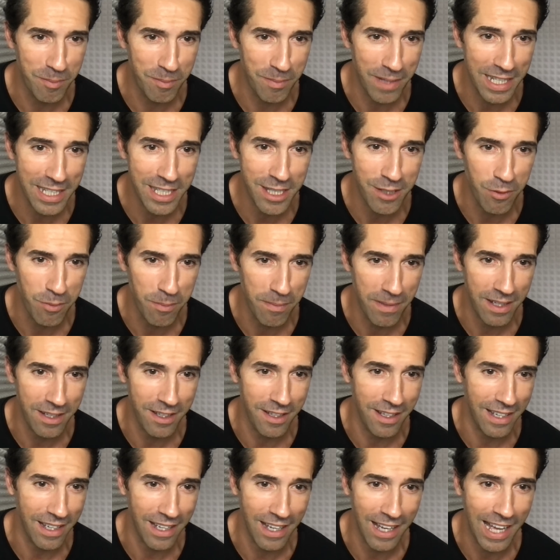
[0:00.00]
make you
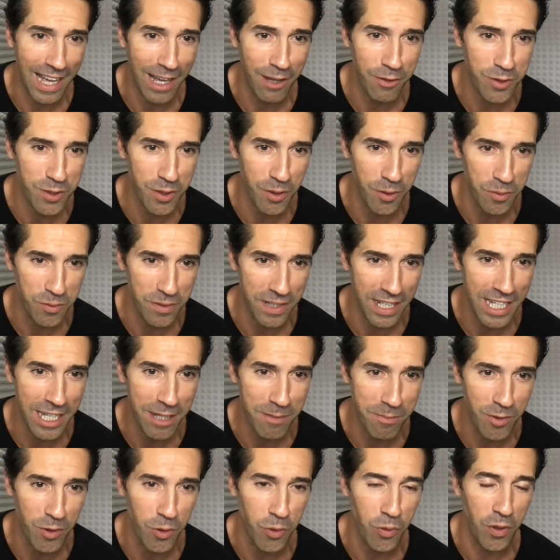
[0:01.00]
a household
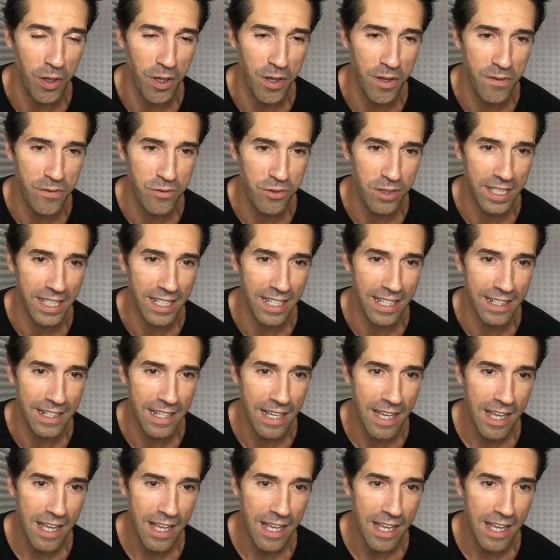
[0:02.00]
name all over again.